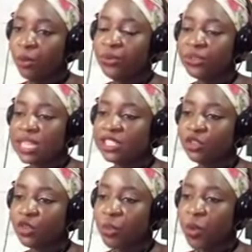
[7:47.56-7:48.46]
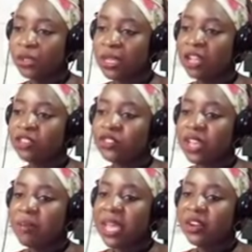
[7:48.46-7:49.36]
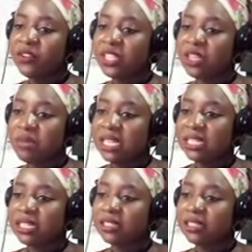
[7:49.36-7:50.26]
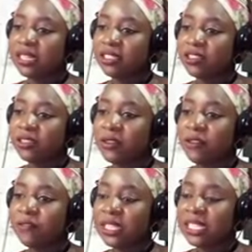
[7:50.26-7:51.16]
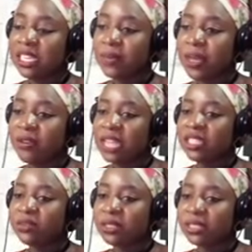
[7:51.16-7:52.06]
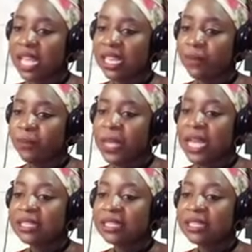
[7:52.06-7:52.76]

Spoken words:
Presenting the report, Chairman of the Committee, Senator Fatima Raji Razaki,